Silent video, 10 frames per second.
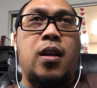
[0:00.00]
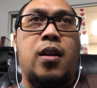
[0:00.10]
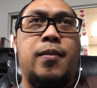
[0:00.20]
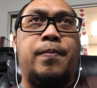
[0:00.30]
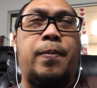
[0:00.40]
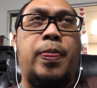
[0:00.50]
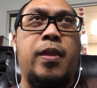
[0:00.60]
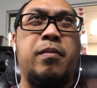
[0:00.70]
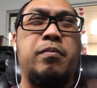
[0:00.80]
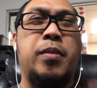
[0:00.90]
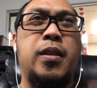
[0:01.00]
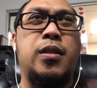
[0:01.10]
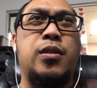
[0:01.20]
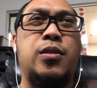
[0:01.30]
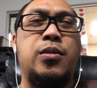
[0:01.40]
Um, but
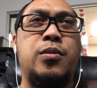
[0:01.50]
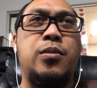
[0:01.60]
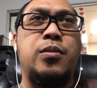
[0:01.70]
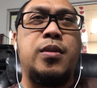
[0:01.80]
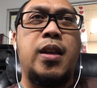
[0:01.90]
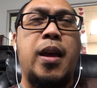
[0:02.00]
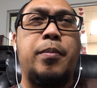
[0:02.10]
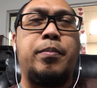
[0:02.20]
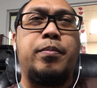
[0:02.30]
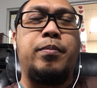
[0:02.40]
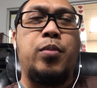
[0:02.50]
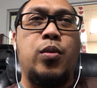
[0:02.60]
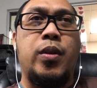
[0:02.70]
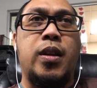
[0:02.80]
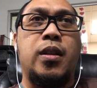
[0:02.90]
to that
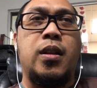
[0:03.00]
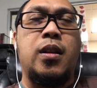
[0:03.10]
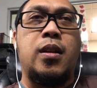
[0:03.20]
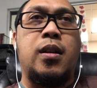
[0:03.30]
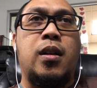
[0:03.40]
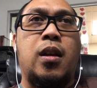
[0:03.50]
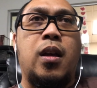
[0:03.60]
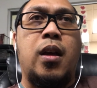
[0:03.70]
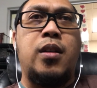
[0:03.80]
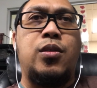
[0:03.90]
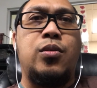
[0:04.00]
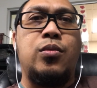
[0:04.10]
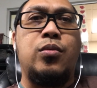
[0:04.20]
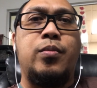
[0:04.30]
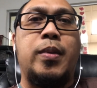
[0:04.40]
point, I
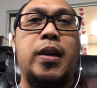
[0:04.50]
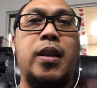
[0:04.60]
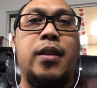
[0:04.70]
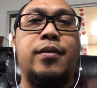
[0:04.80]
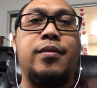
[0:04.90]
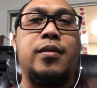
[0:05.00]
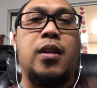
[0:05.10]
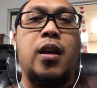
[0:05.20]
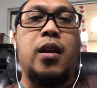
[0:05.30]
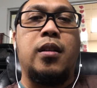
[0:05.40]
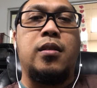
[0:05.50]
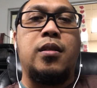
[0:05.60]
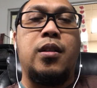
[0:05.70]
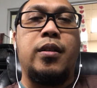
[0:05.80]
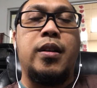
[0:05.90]
do believe that
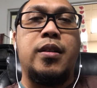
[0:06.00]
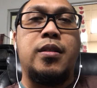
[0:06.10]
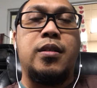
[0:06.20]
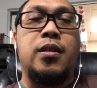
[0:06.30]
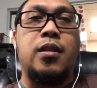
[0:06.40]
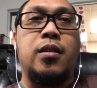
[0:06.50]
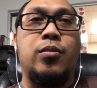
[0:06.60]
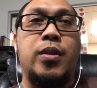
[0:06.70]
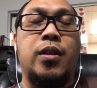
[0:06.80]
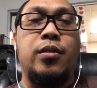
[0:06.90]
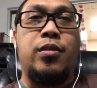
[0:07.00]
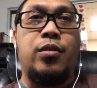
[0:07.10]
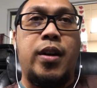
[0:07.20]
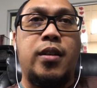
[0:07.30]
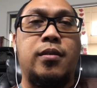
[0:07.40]
there is a real
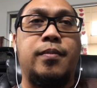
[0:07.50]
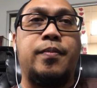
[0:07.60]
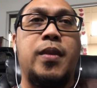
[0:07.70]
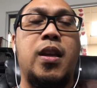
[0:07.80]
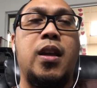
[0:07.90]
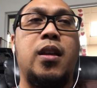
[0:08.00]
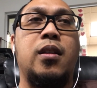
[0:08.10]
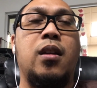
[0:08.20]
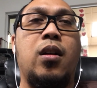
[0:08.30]
threat in